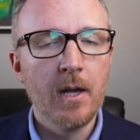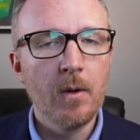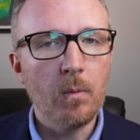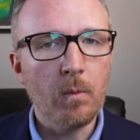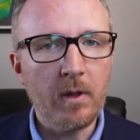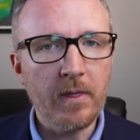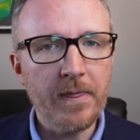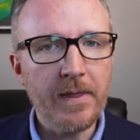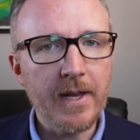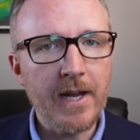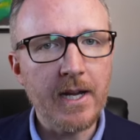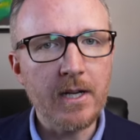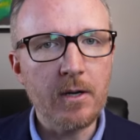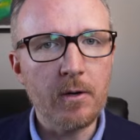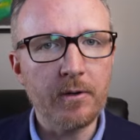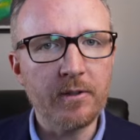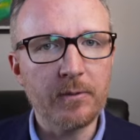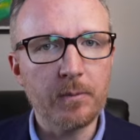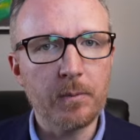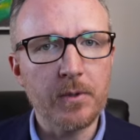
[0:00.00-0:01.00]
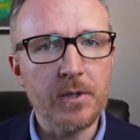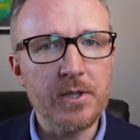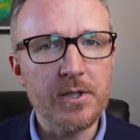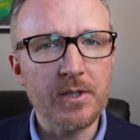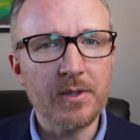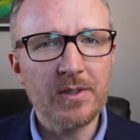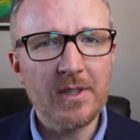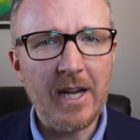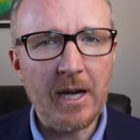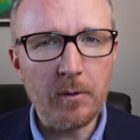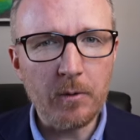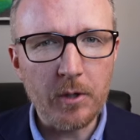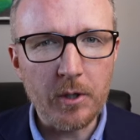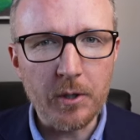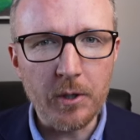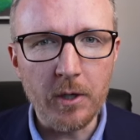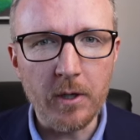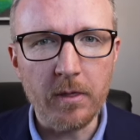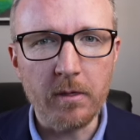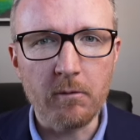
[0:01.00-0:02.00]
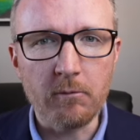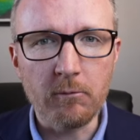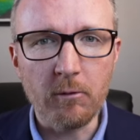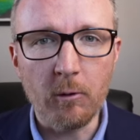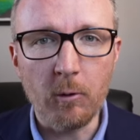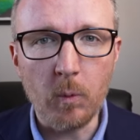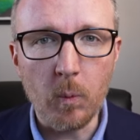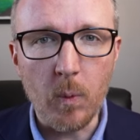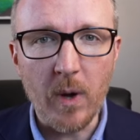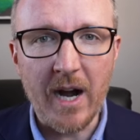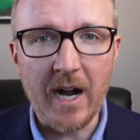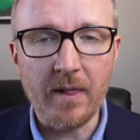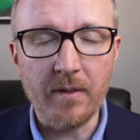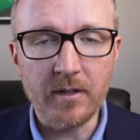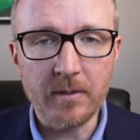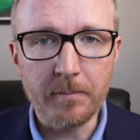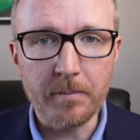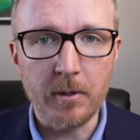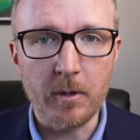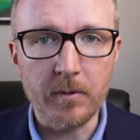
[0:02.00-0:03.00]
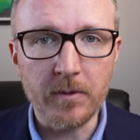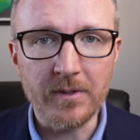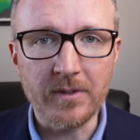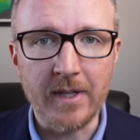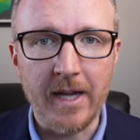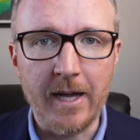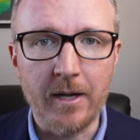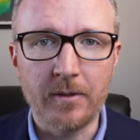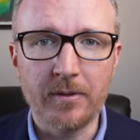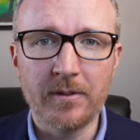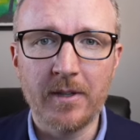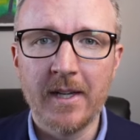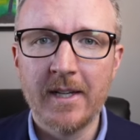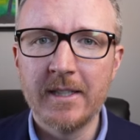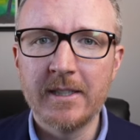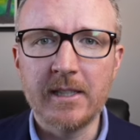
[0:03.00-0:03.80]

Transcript: one thing I noticed was just how good the Rode Wireless Pro sounds.